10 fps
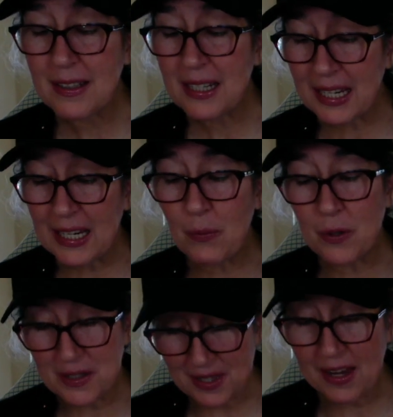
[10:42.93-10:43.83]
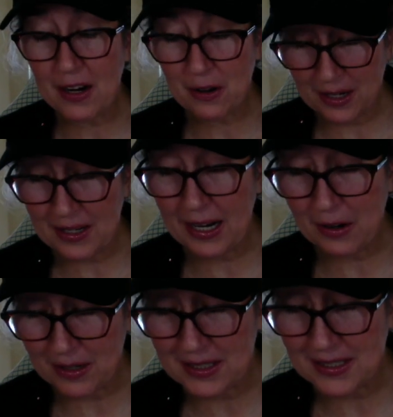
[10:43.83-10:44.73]
he was their
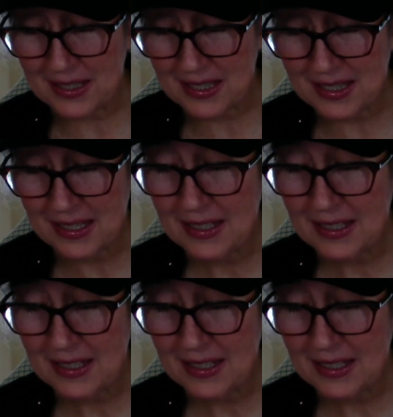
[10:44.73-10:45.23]
inheritance,